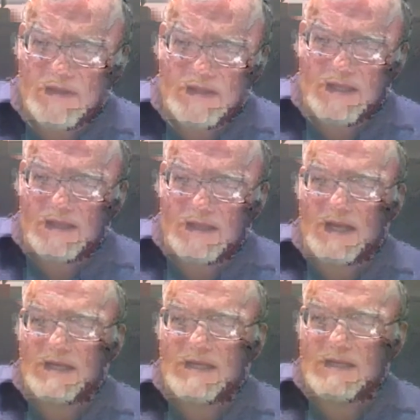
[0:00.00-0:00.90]
I didn't
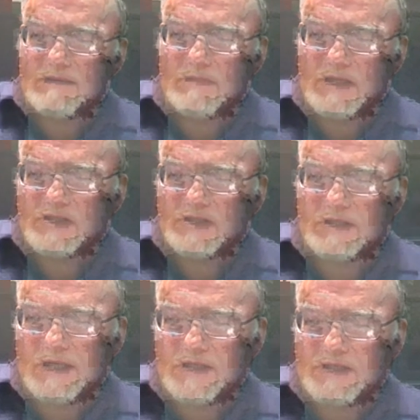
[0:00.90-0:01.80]
mention that I should have,
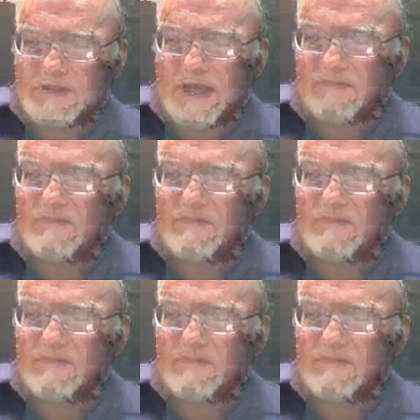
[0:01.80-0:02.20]
is